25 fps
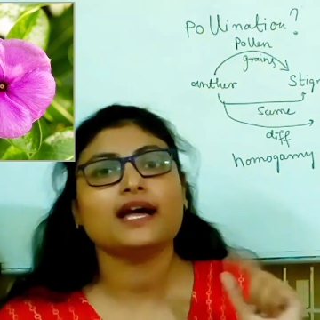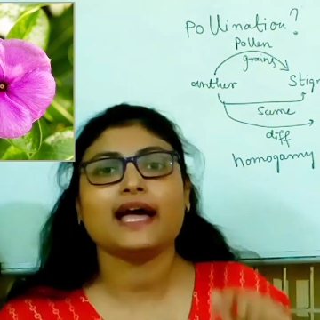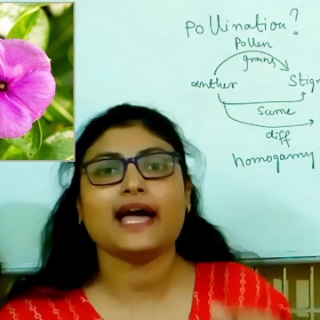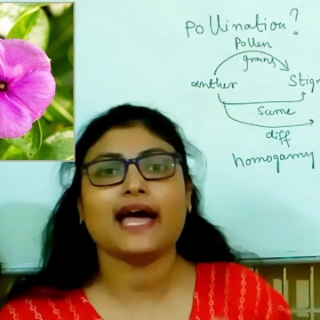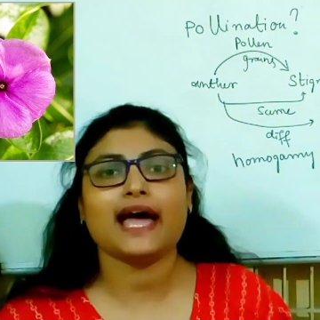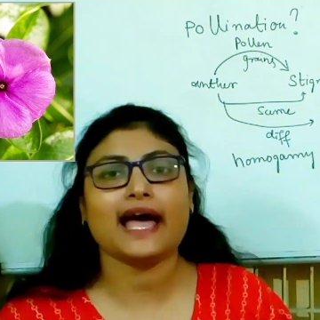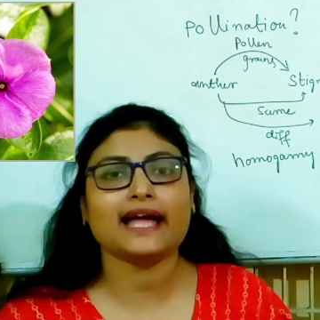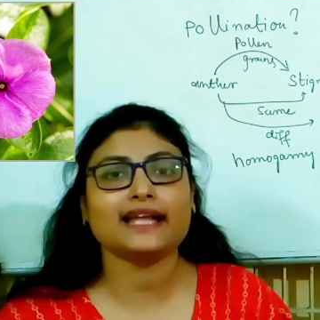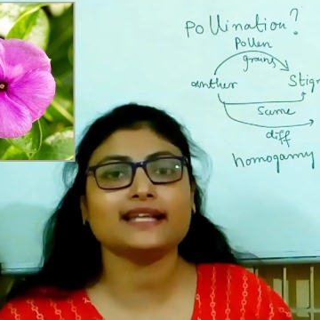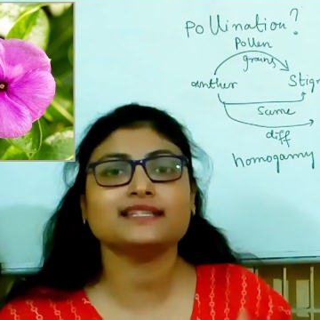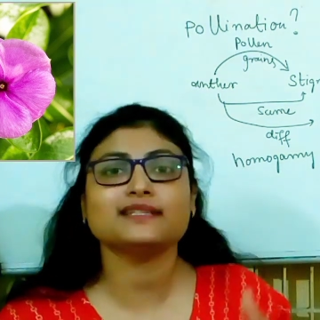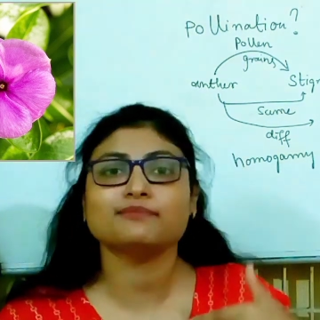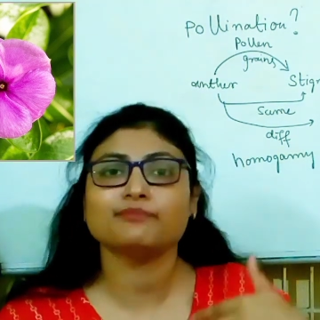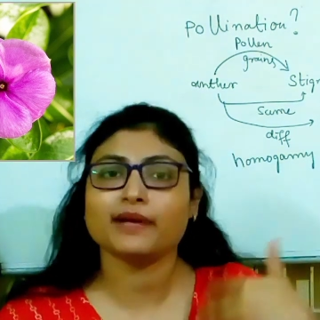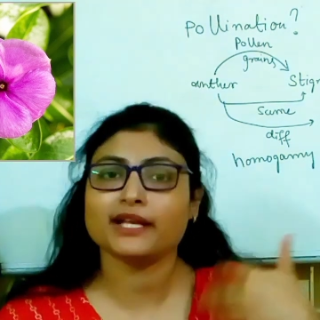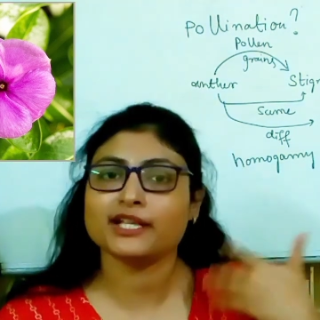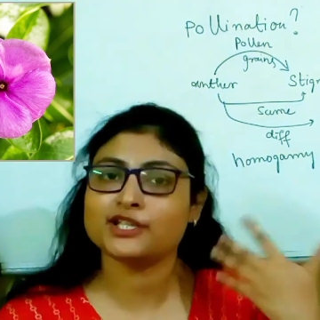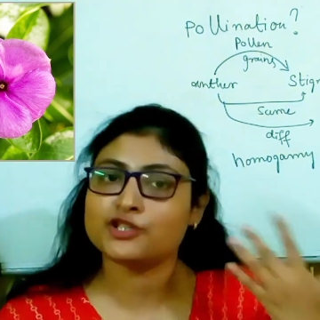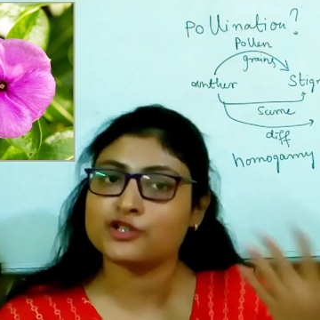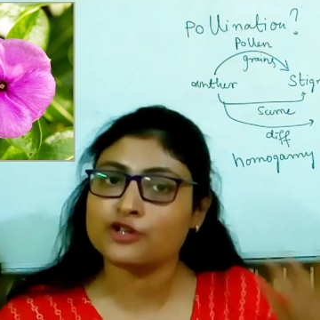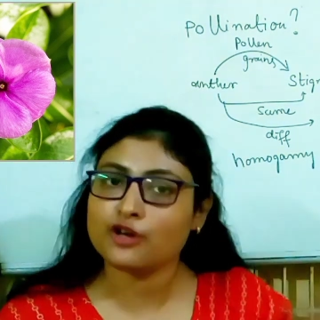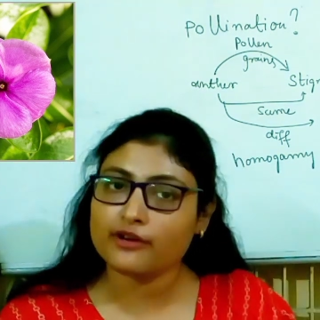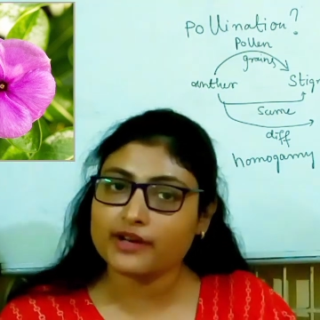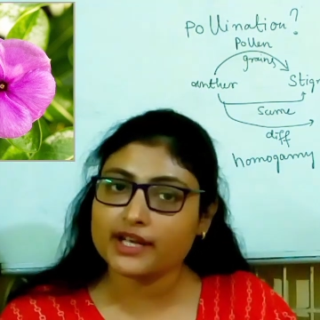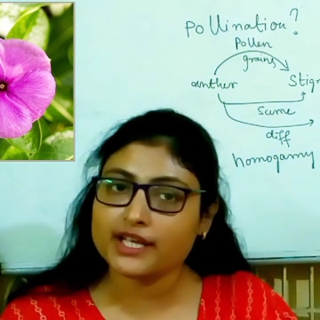and
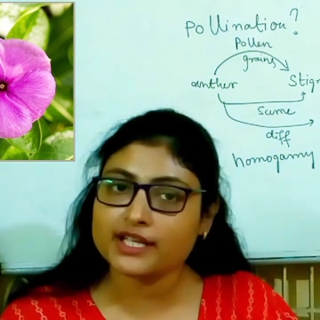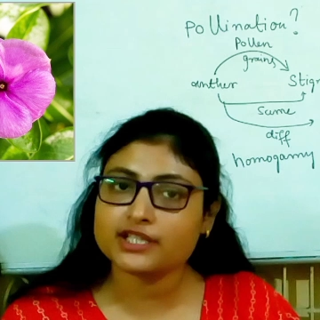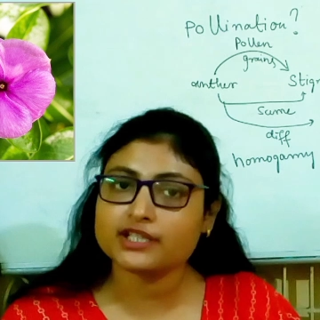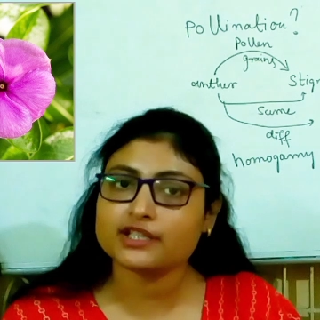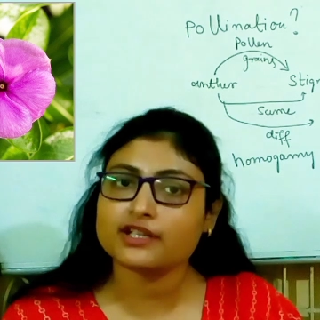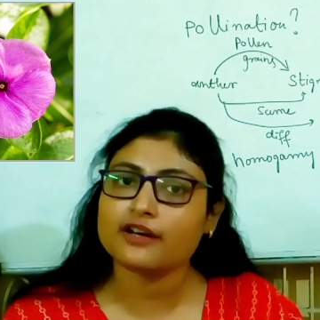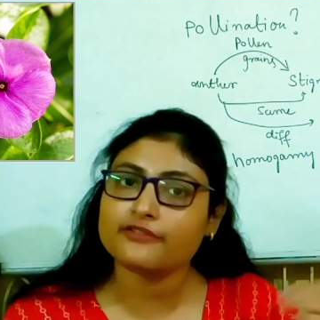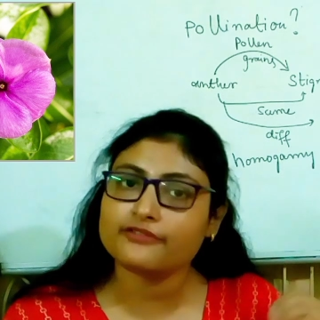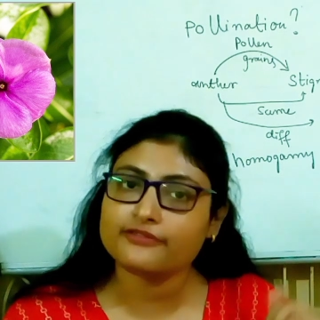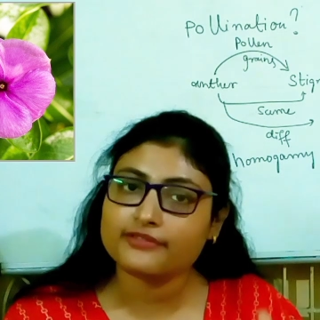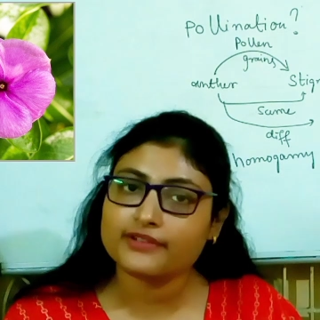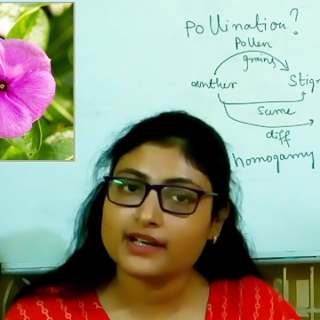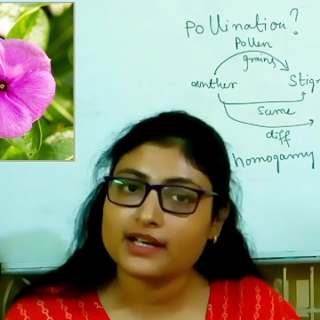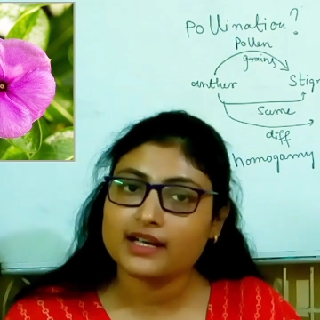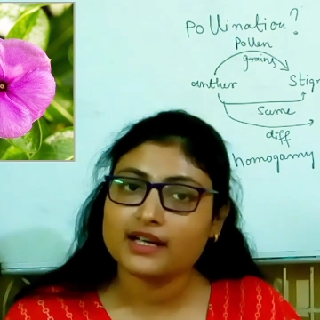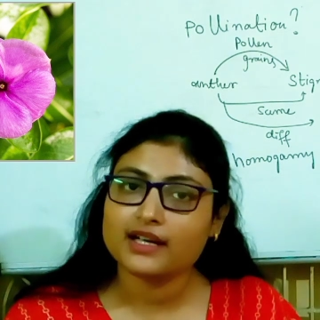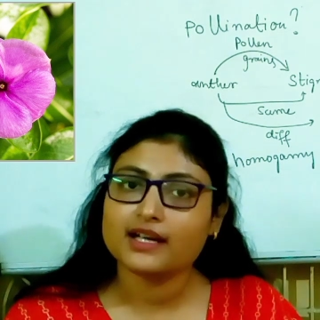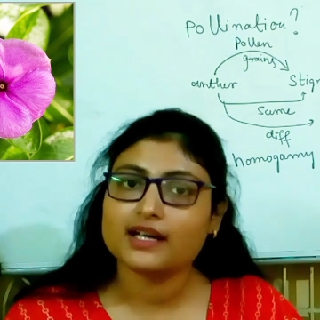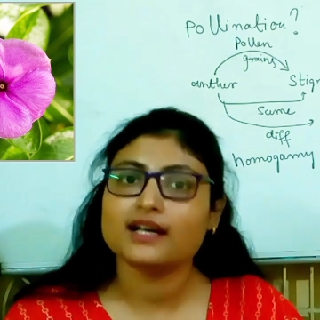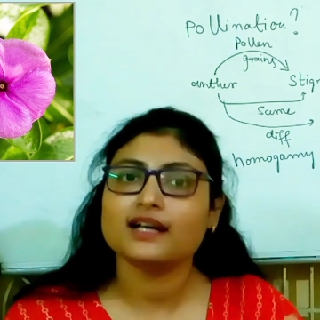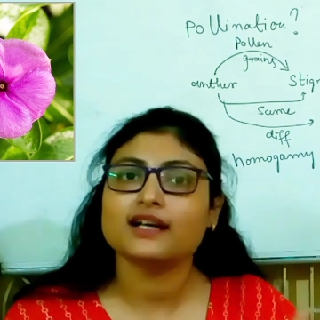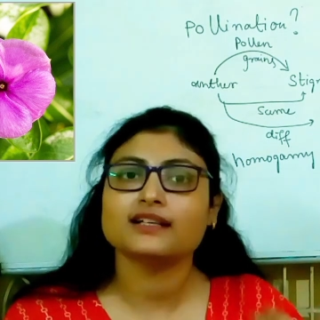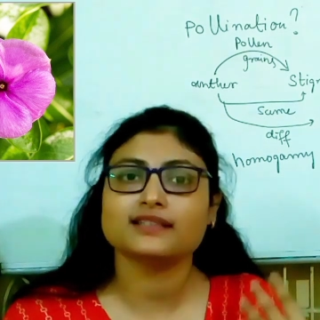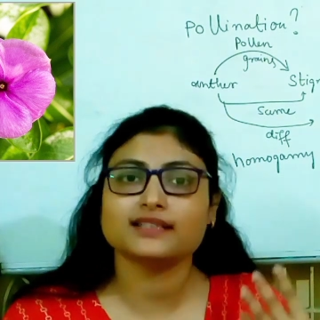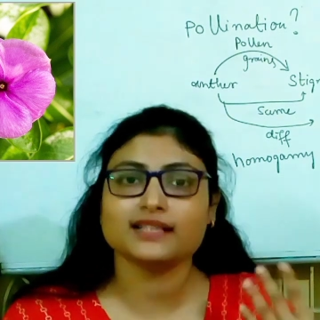maturation of
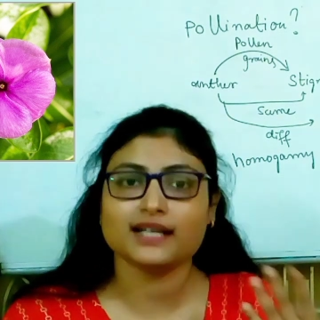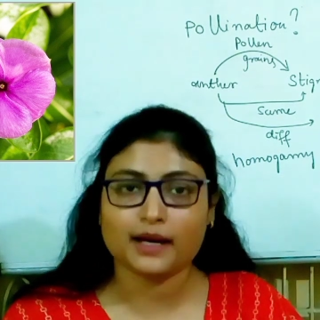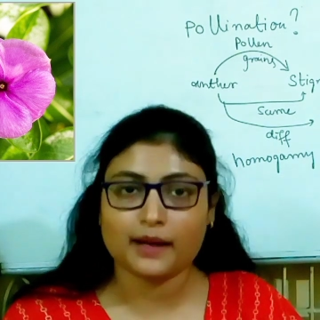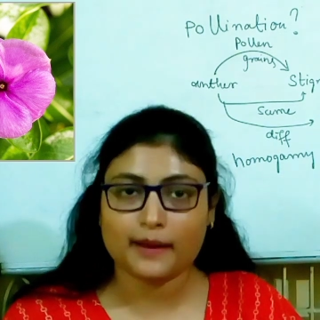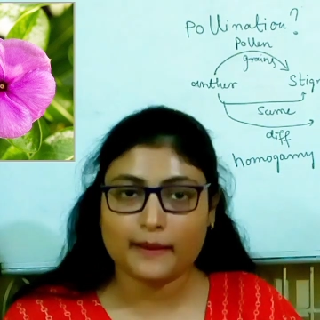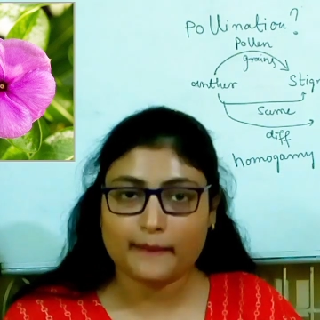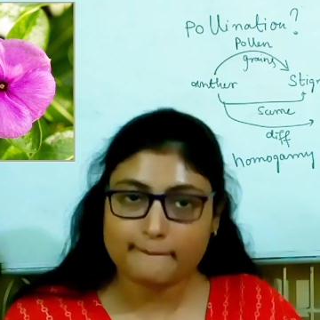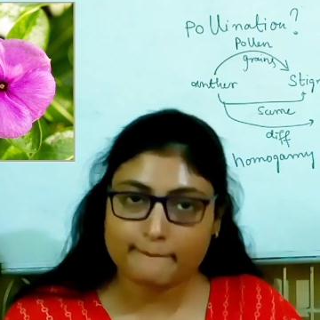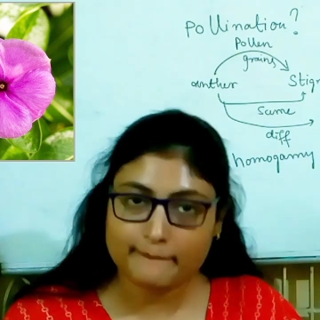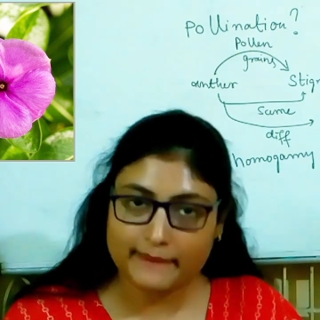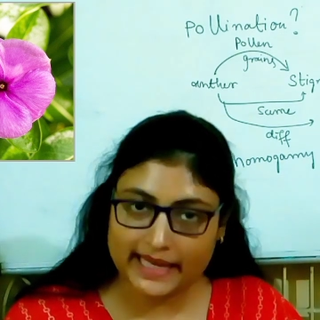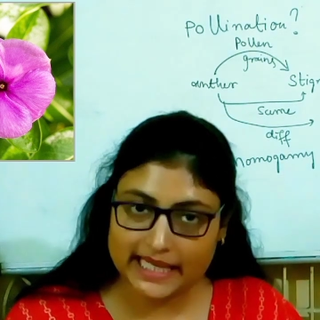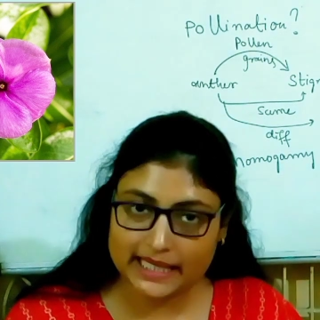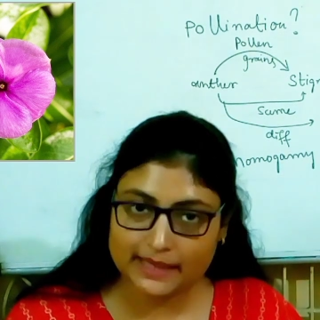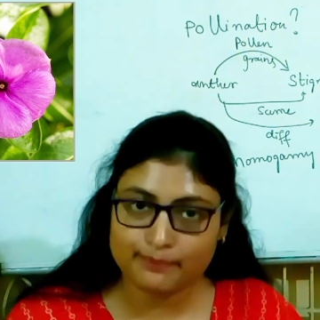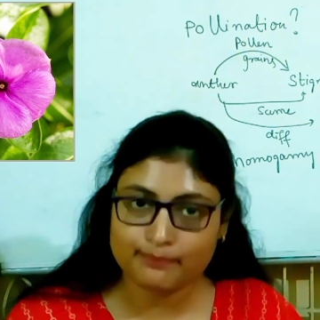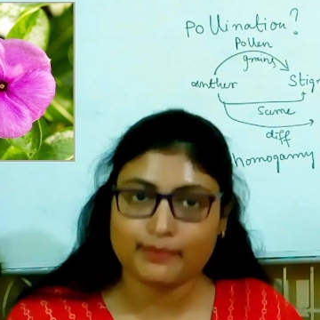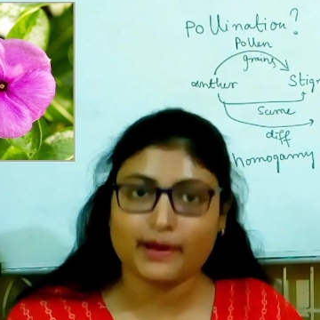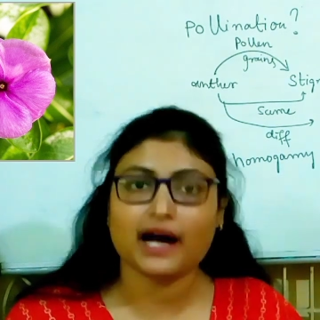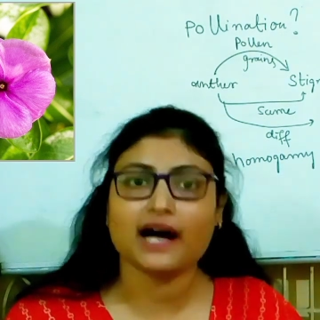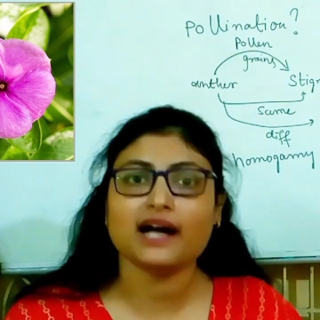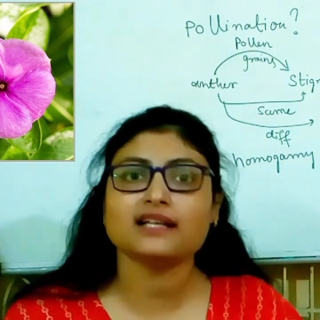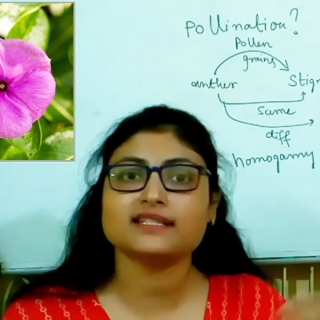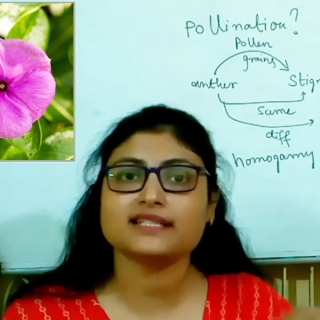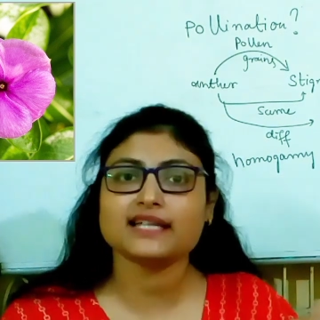the male
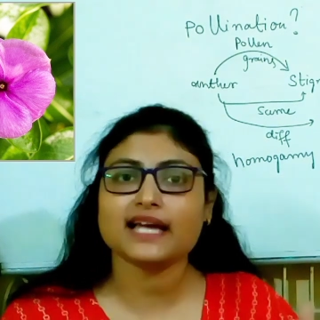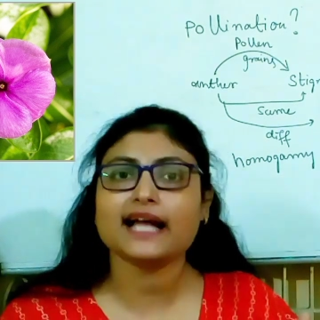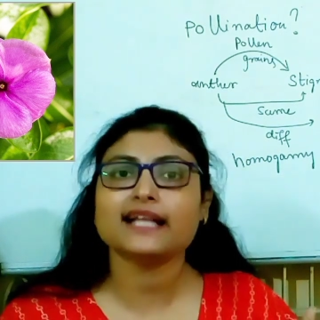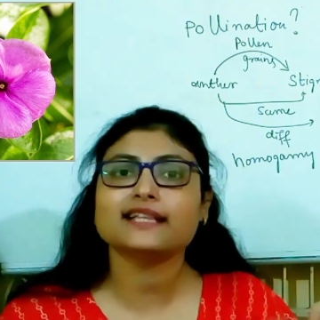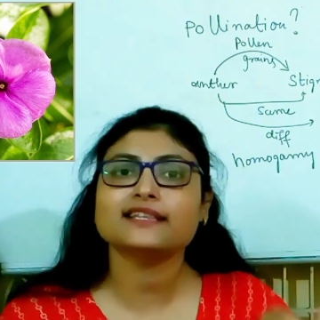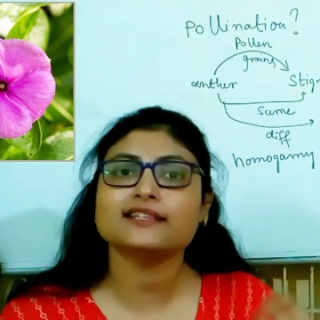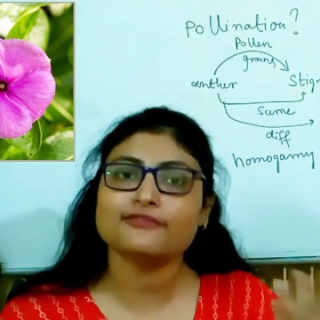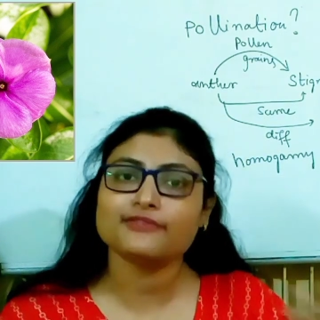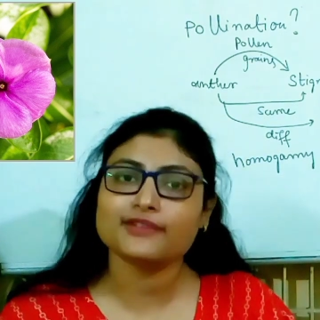part and the